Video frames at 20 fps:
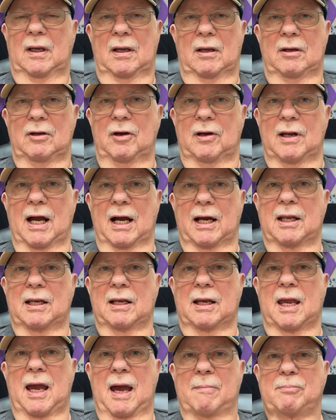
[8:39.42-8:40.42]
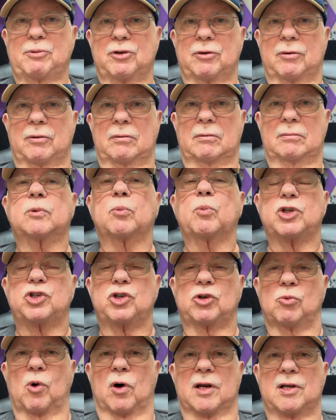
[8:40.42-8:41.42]
you're not going to capture
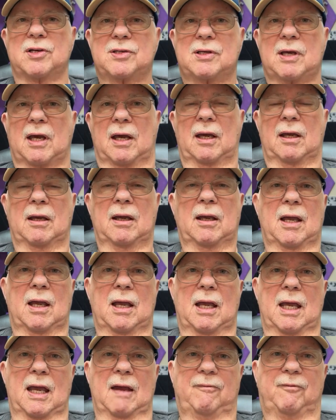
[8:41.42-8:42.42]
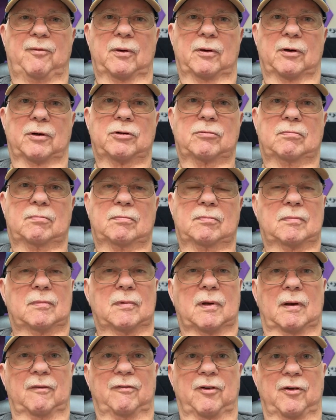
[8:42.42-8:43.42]
what you want to say. If your
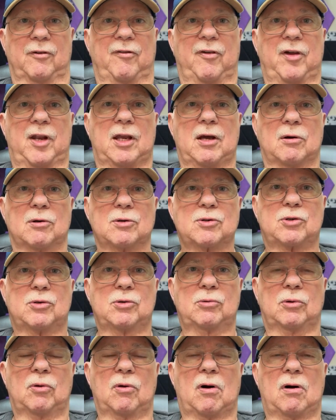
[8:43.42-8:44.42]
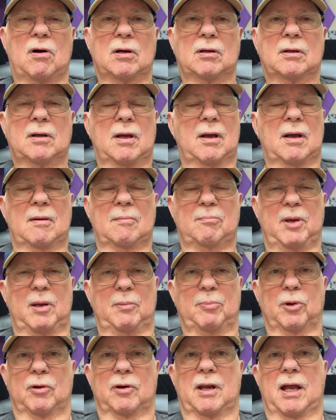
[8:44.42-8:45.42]
video is too long,
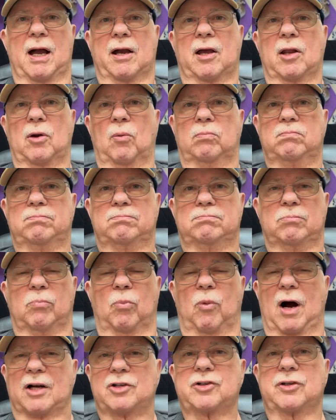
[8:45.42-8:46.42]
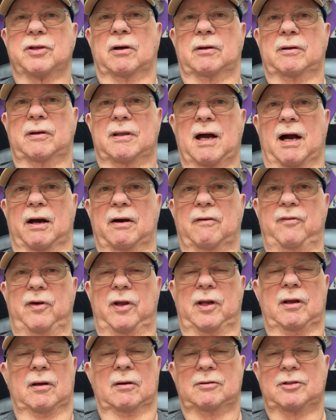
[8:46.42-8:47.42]
people are not going to watch the entire
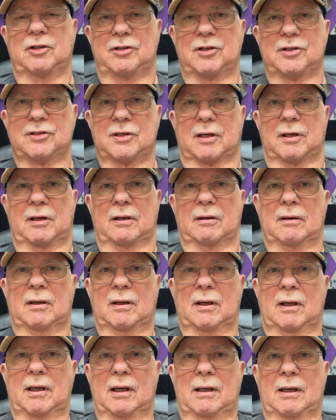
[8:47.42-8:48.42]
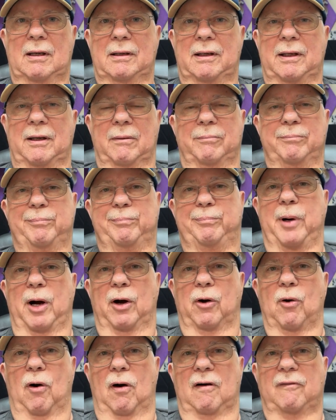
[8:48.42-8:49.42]
video. They're just going to,
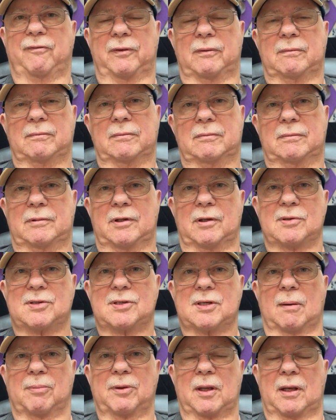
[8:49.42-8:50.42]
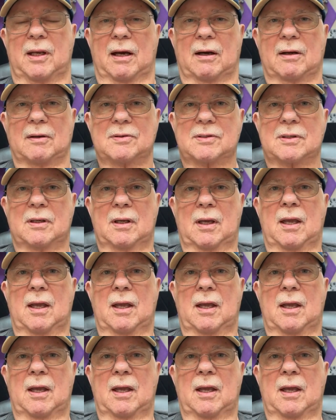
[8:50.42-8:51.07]
bug off and do something else.